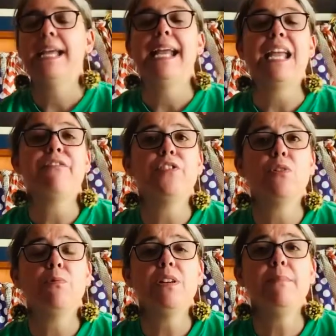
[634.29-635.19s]
If you're
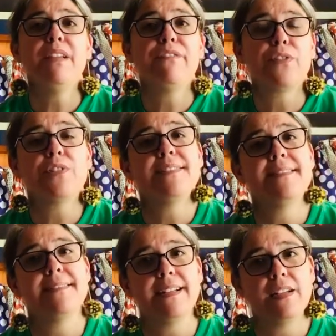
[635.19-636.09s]
one of my first and
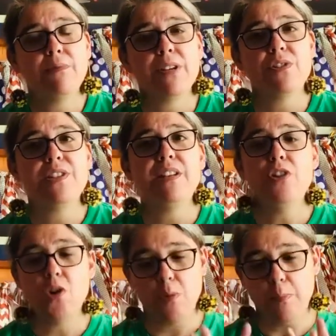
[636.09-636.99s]
second graders that
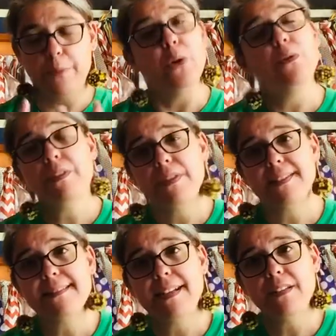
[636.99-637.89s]
know both the
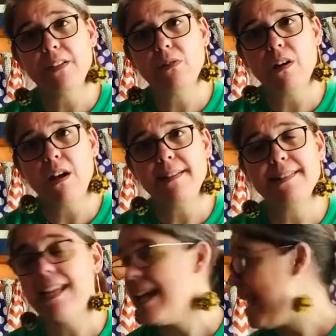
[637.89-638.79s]
sign of the cross
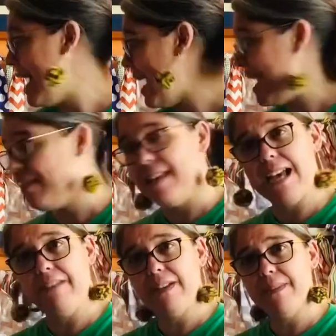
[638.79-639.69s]
and the
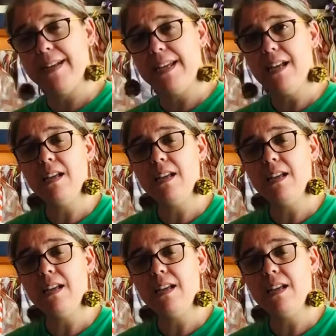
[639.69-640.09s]
Ave Maria,